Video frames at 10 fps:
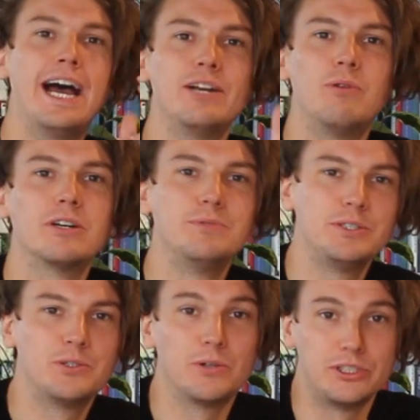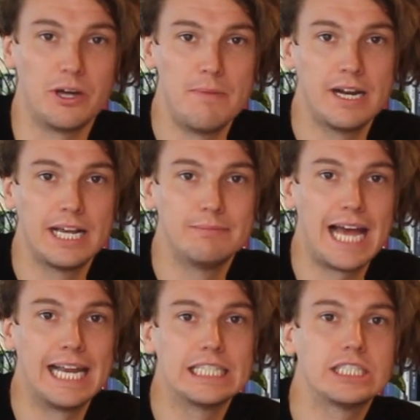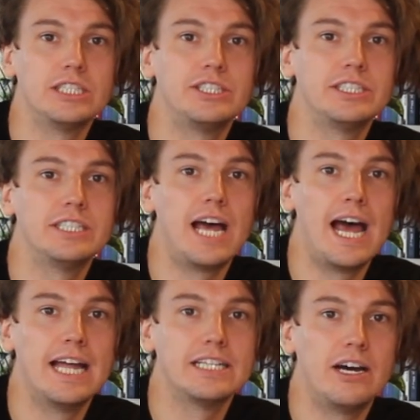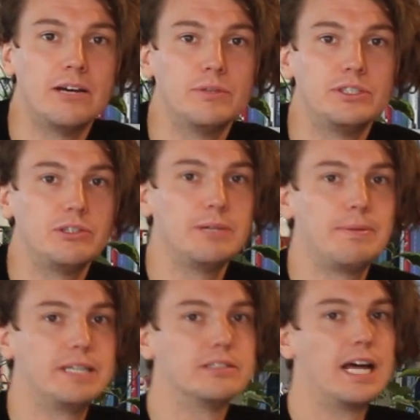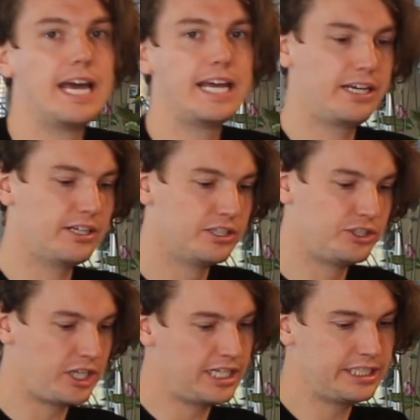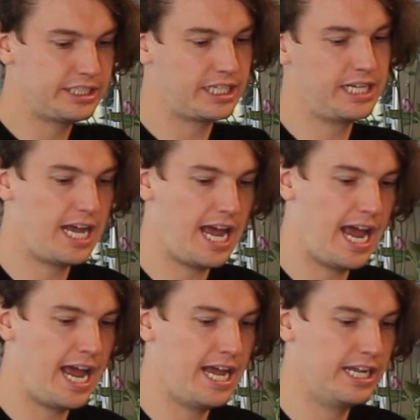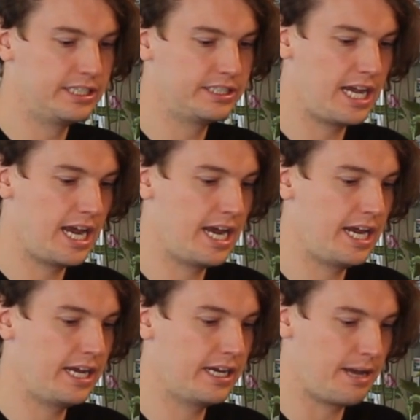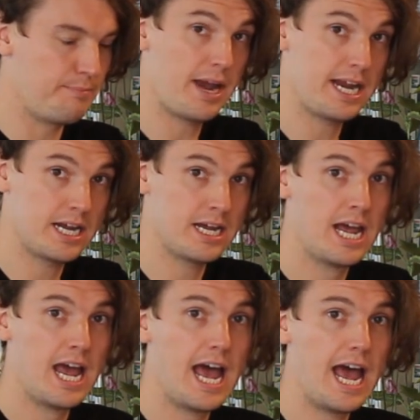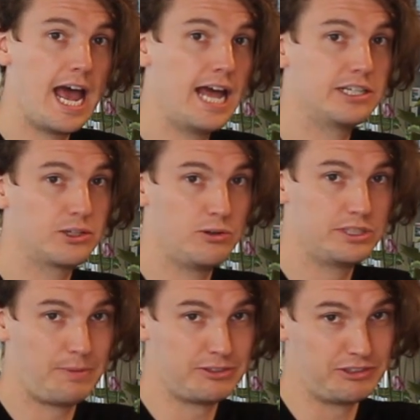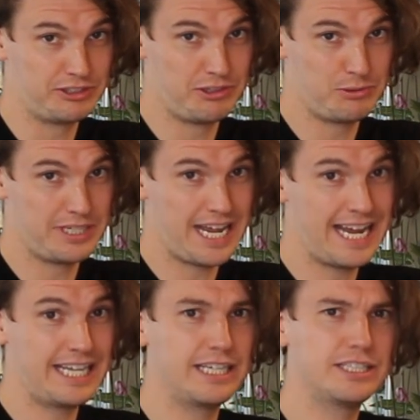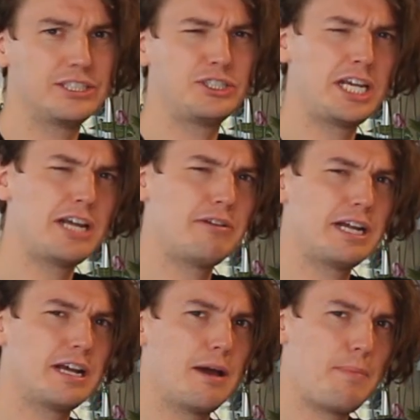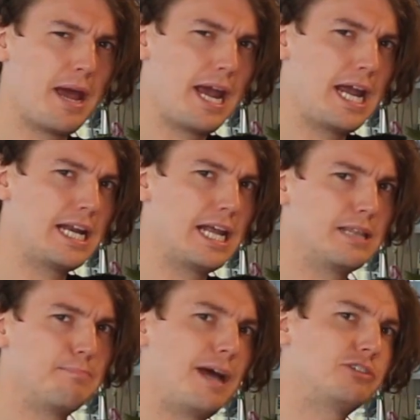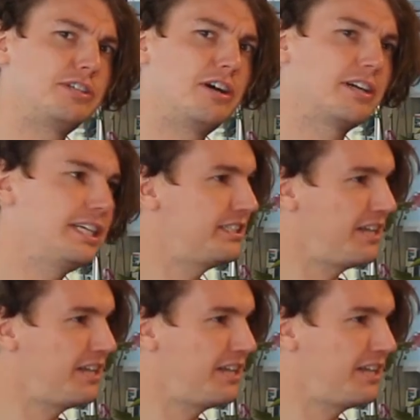and welcome to Talking Shop. My name's Alex Hudson and I'm with Julie Bindel, a journalist and a campaigner, and according to Patrick Strudwood, a searing pain in patriarchy's